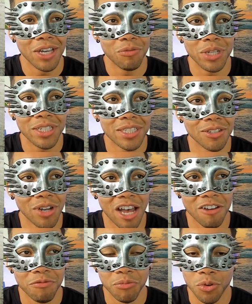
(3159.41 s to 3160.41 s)
We still
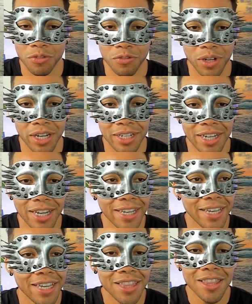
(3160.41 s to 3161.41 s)
have more fun.
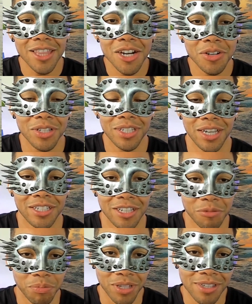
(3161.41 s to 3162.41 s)
It literally takes
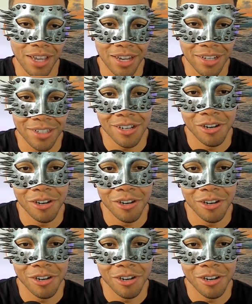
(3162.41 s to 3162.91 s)
a split second to